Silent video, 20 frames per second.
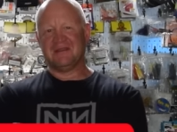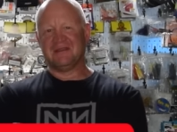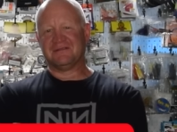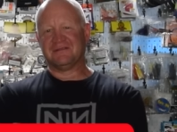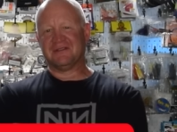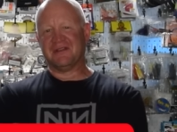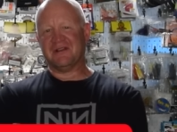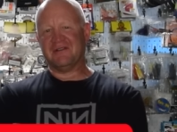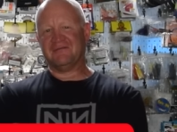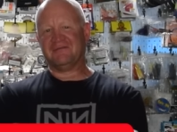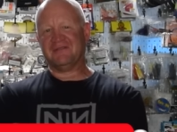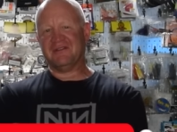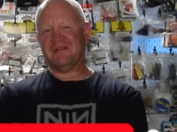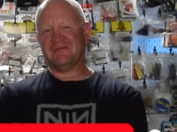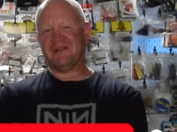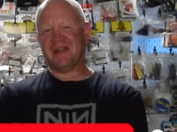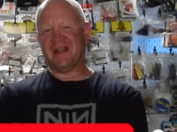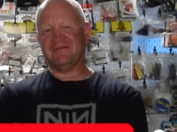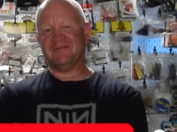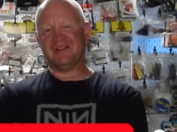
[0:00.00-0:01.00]
So if you
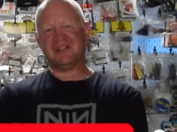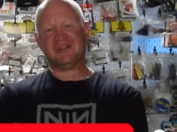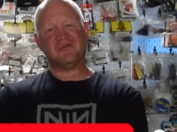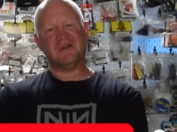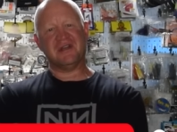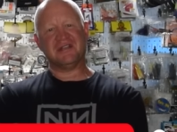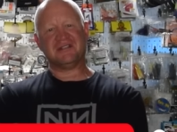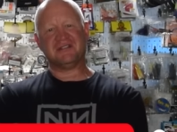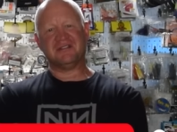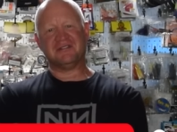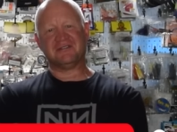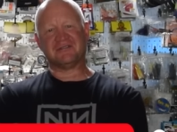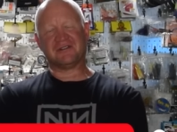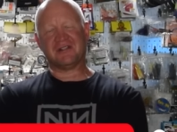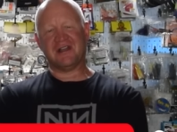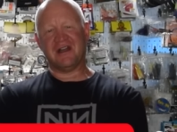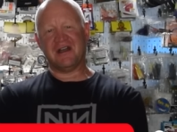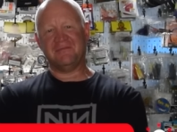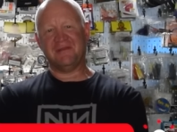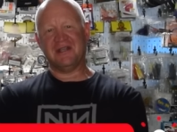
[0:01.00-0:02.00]
ever have any questions or
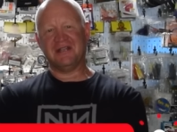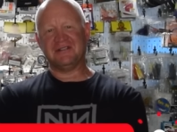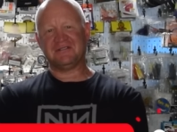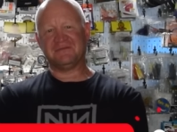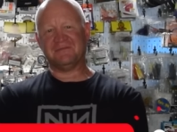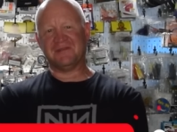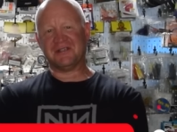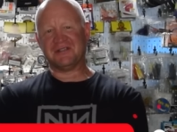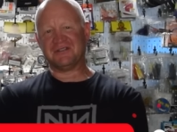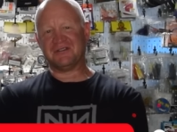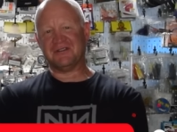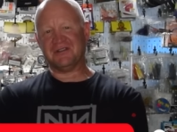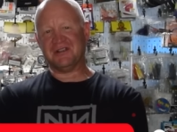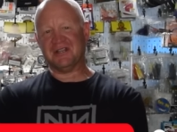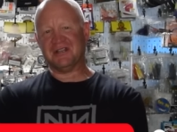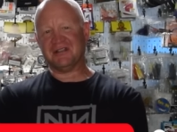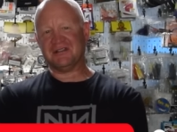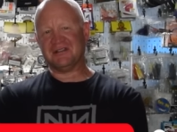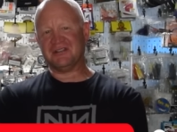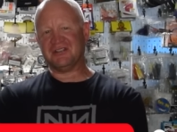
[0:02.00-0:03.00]
comments, make sure
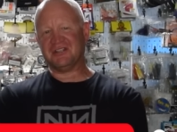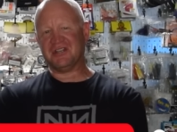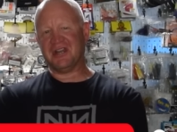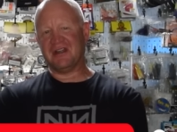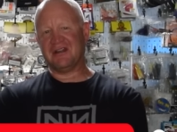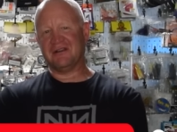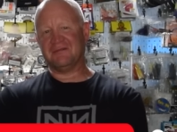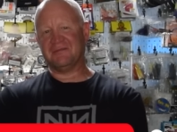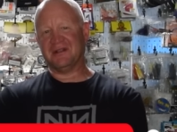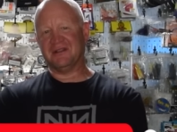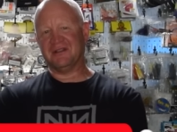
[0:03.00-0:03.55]
you share them.